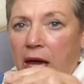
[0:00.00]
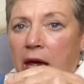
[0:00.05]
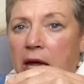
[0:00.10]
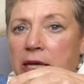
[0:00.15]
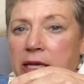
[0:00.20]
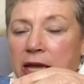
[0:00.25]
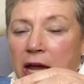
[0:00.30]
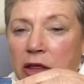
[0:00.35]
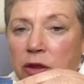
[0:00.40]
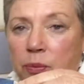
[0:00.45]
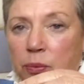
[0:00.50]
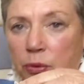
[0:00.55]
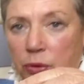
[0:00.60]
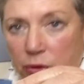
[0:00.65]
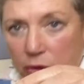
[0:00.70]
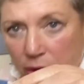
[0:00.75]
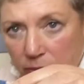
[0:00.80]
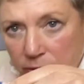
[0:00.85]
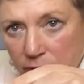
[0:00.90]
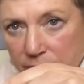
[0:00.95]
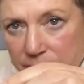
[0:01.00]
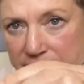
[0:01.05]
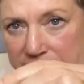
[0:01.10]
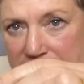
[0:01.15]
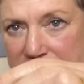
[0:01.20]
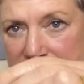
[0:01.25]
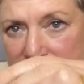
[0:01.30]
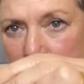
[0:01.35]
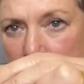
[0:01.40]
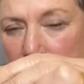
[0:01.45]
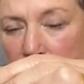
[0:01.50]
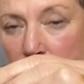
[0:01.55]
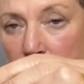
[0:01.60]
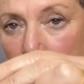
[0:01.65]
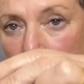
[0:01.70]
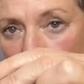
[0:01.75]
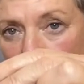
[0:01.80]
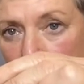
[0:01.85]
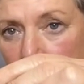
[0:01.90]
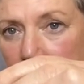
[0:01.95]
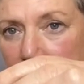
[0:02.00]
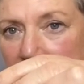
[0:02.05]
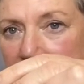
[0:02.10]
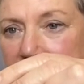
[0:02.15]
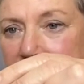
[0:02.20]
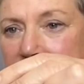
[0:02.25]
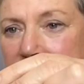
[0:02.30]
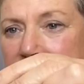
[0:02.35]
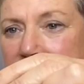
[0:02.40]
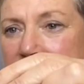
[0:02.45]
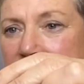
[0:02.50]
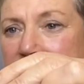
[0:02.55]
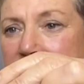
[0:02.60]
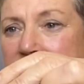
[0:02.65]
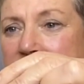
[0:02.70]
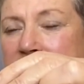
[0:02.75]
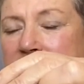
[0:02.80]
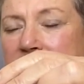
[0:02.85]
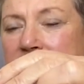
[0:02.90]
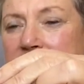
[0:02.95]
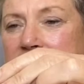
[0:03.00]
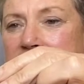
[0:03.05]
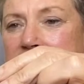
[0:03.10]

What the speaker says: Now, the problem is with oil painting is